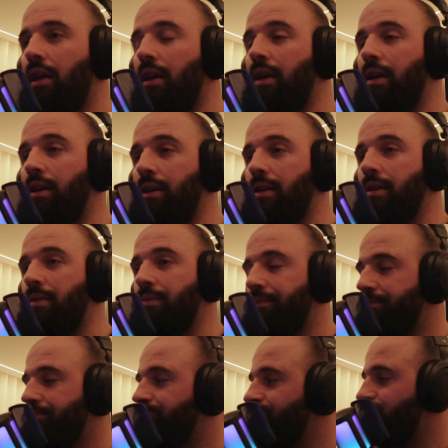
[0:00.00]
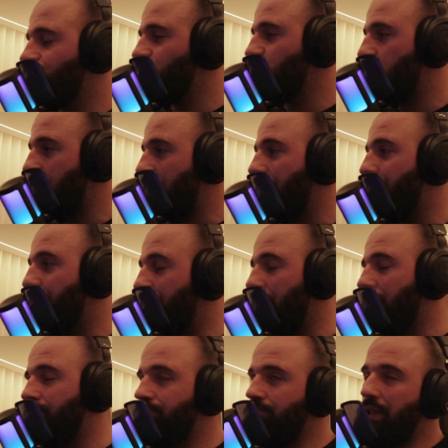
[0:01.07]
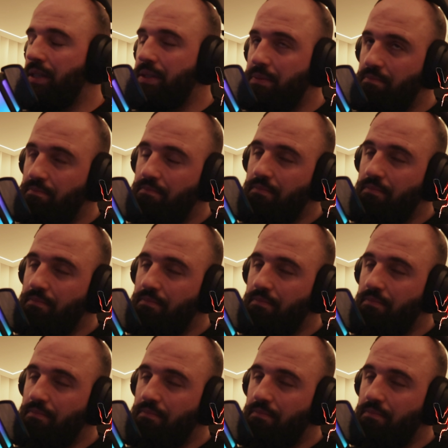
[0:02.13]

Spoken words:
Um, it's